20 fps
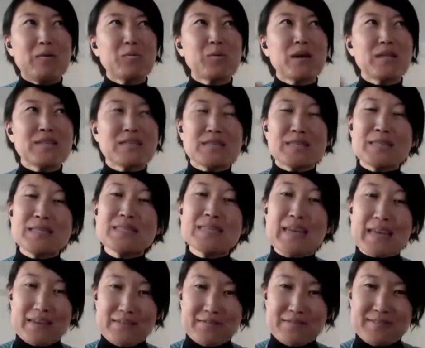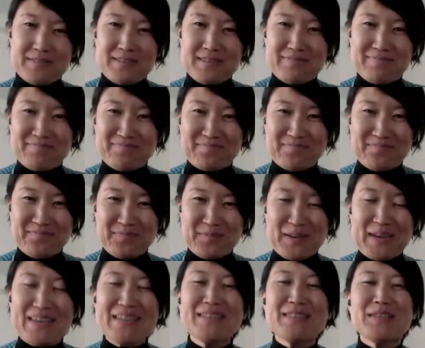well, it's safe,
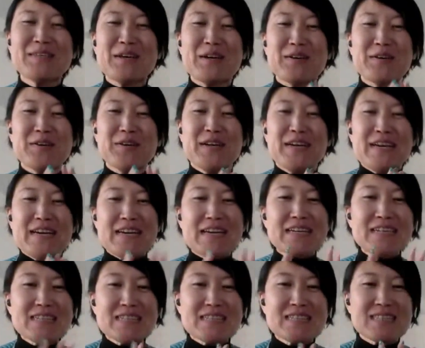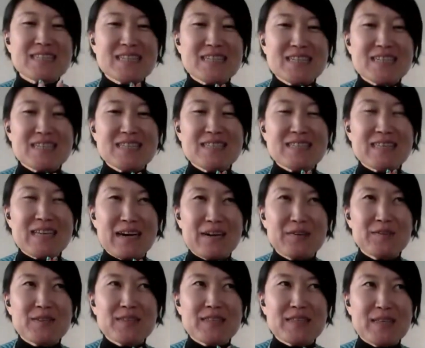right? So indecision
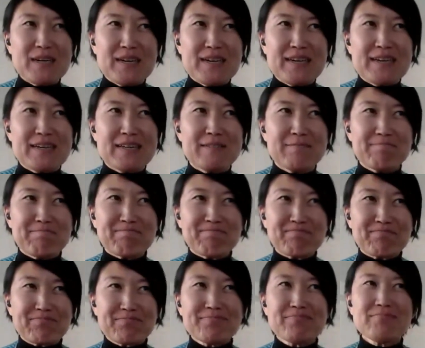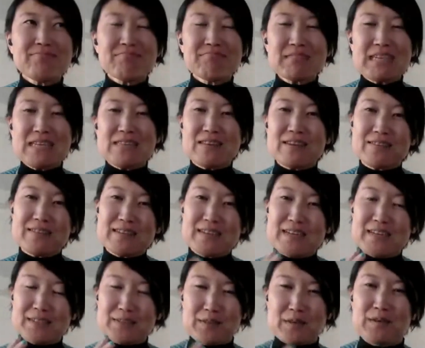sounds like nothing
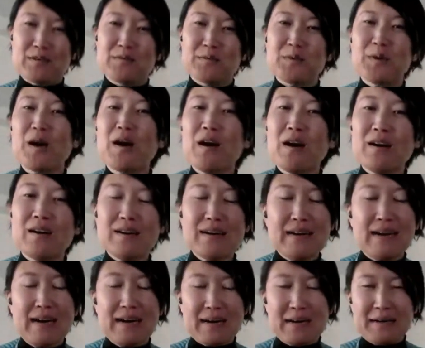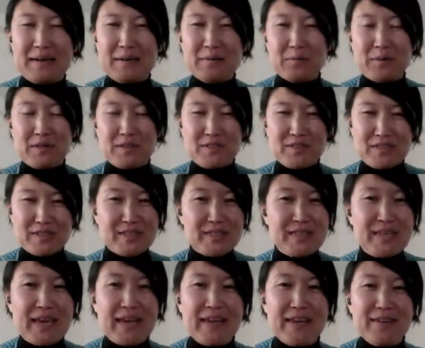has gone wrong. We're just
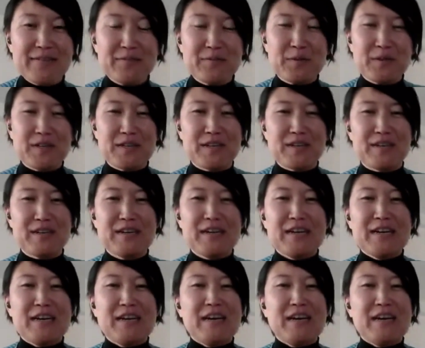safe. We're